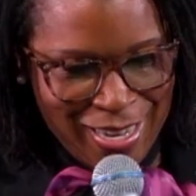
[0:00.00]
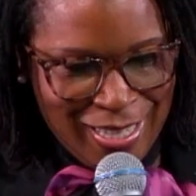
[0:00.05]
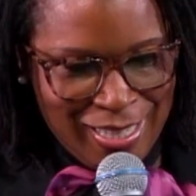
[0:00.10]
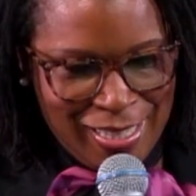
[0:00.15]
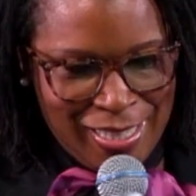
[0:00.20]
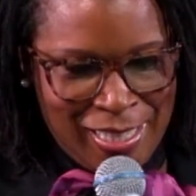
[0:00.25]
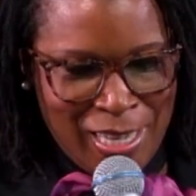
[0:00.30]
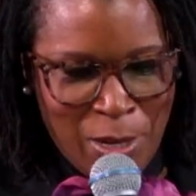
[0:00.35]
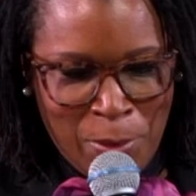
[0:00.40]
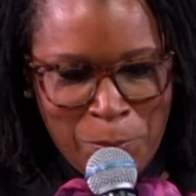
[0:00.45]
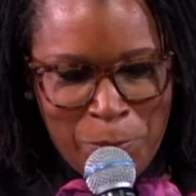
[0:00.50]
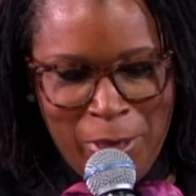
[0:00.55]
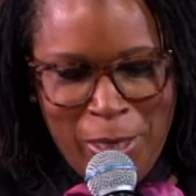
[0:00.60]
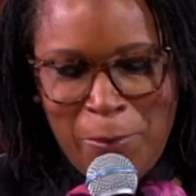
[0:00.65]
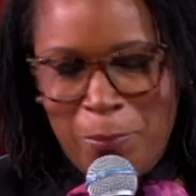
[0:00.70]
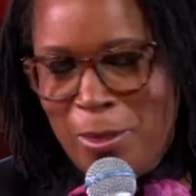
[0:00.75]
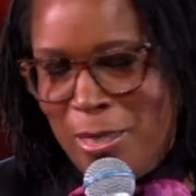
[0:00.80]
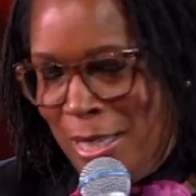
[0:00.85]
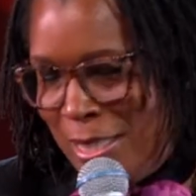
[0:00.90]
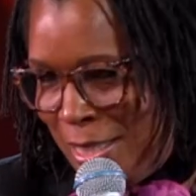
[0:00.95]
Some
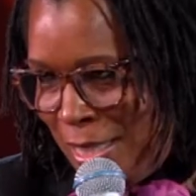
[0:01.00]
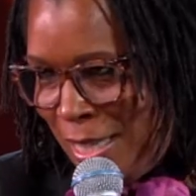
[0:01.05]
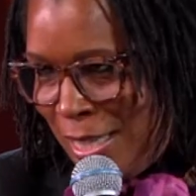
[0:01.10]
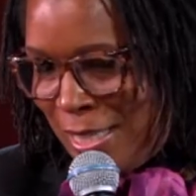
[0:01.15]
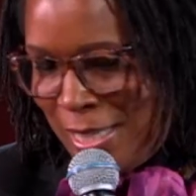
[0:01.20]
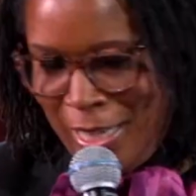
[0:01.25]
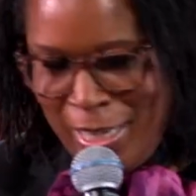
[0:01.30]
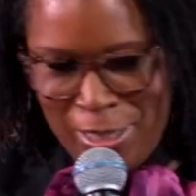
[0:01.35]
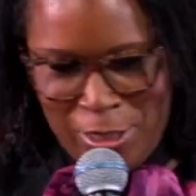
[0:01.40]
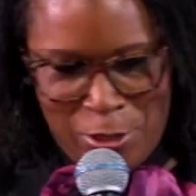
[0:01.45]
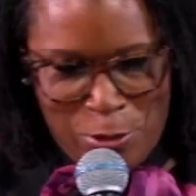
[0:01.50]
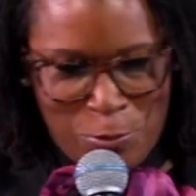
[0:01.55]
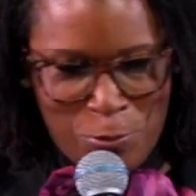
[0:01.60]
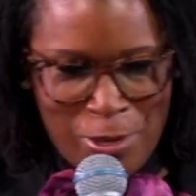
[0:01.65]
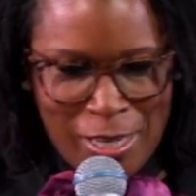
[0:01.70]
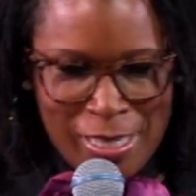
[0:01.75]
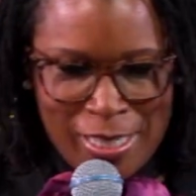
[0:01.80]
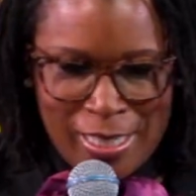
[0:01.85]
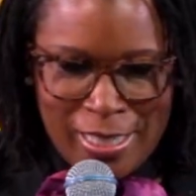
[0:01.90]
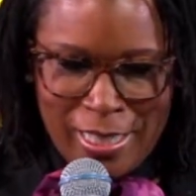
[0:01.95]
people are just
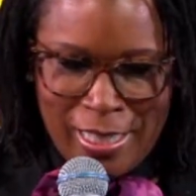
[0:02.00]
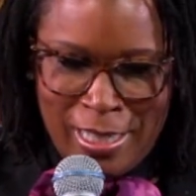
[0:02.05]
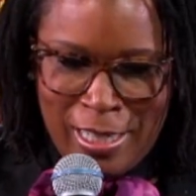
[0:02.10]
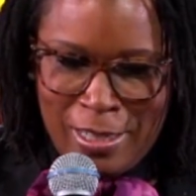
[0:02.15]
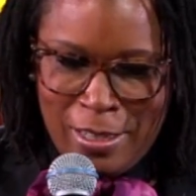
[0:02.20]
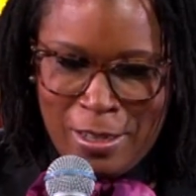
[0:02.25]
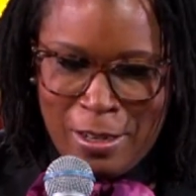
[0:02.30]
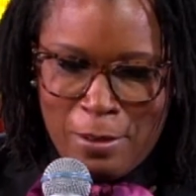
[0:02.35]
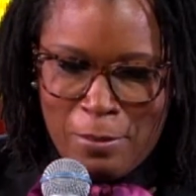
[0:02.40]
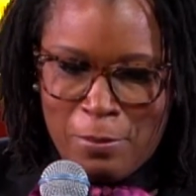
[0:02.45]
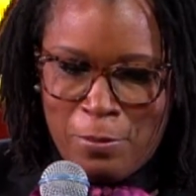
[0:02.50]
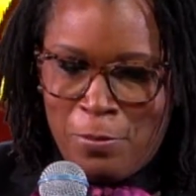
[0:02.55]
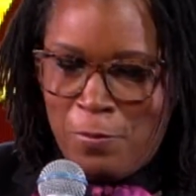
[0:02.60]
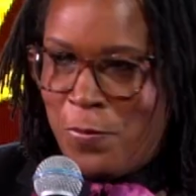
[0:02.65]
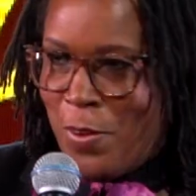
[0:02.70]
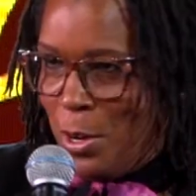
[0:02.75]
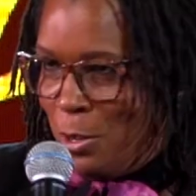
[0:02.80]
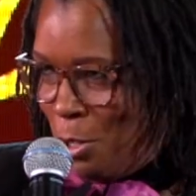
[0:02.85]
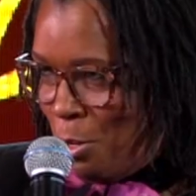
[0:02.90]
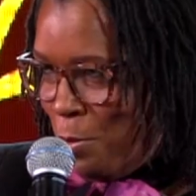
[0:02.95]
interested in
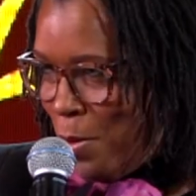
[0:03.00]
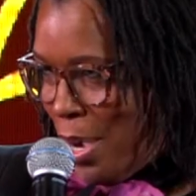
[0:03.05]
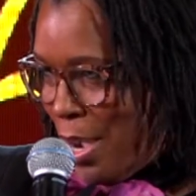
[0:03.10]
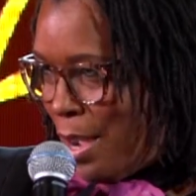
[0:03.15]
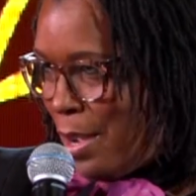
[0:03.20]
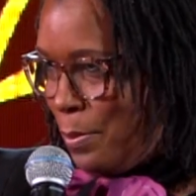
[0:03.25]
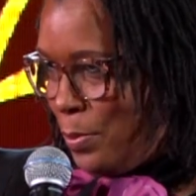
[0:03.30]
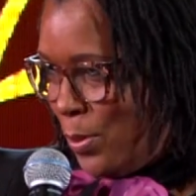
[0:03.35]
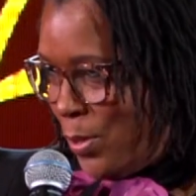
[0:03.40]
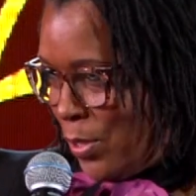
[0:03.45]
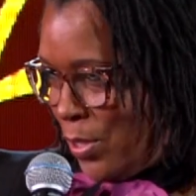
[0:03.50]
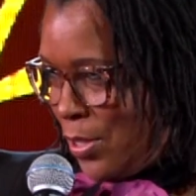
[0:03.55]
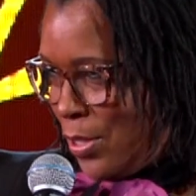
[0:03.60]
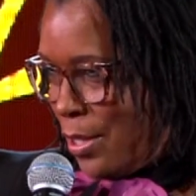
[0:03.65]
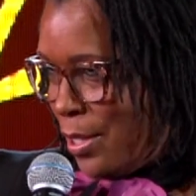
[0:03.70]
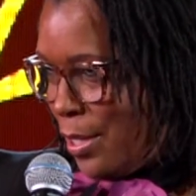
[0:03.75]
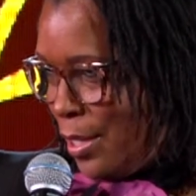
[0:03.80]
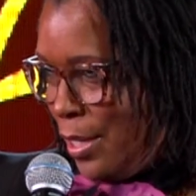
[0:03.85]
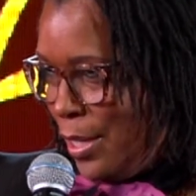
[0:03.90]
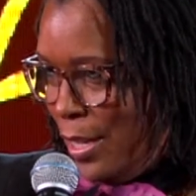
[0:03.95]
photo
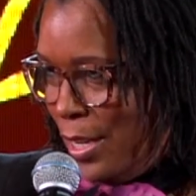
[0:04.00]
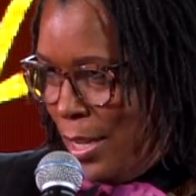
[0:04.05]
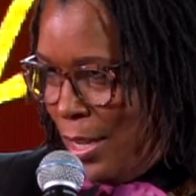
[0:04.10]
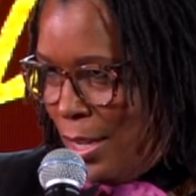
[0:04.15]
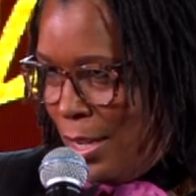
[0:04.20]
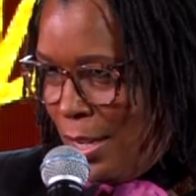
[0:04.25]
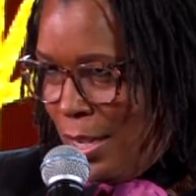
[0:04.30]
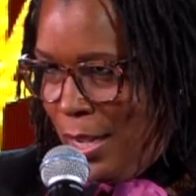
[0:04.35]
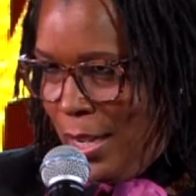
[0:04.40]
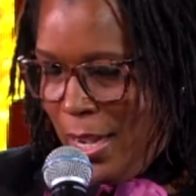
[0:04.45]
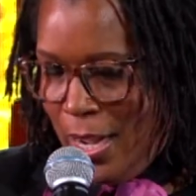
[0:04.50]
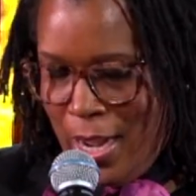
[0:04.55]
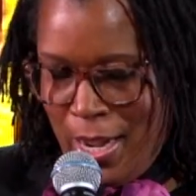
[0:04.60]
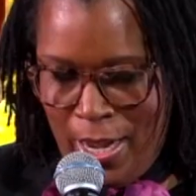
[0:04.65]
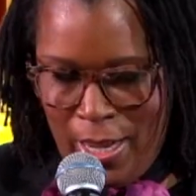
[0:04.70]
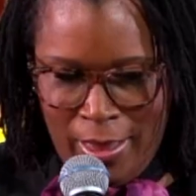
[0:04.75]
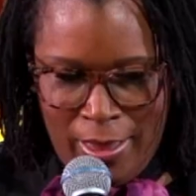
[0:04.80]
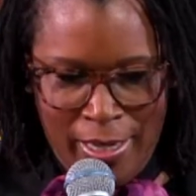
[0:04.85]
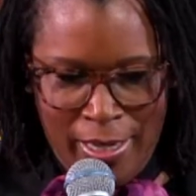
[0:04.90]
ops and